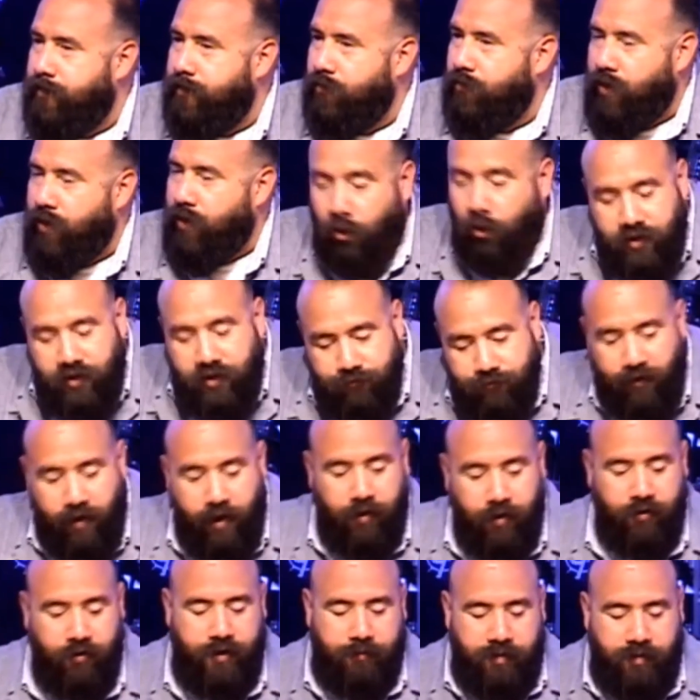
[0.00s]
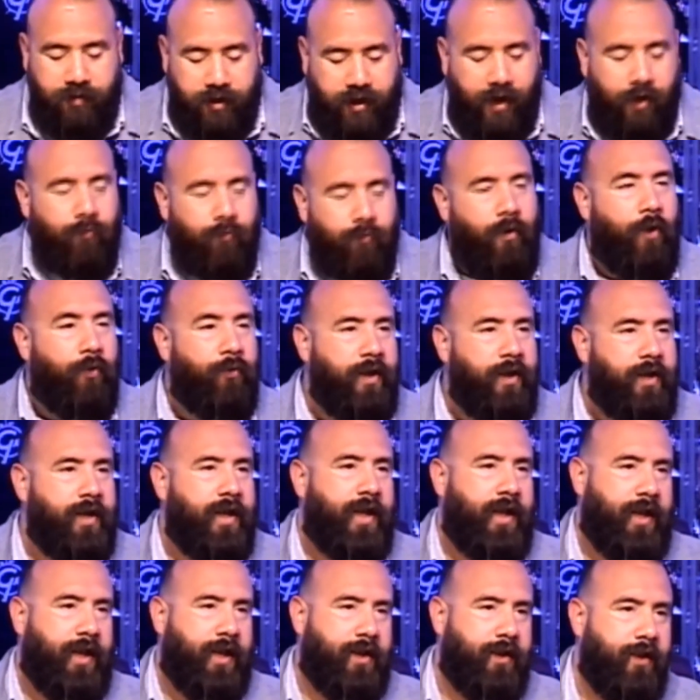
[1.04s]
We only follow him to get what we
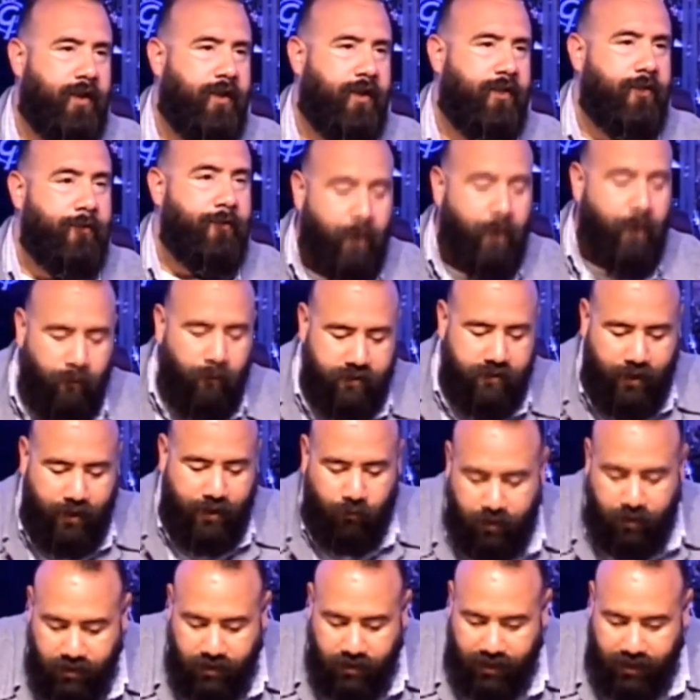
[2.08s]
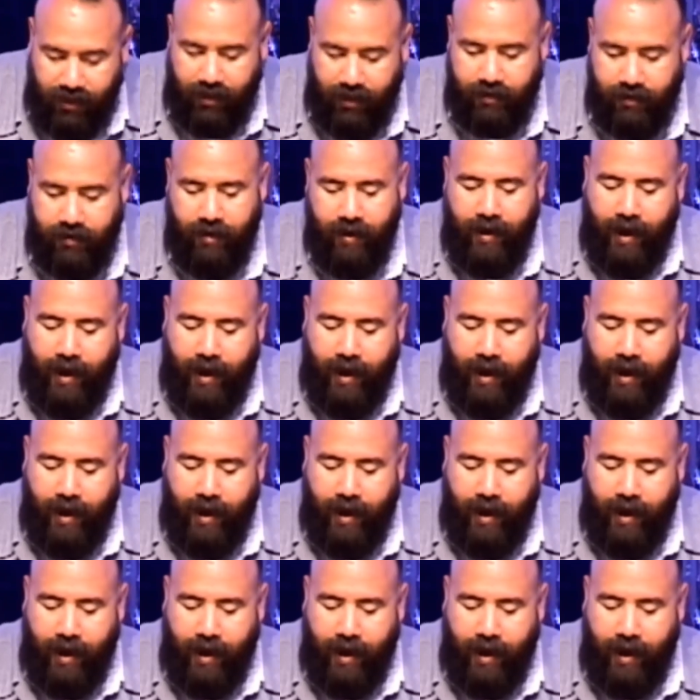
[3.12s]
need in the moment that we need.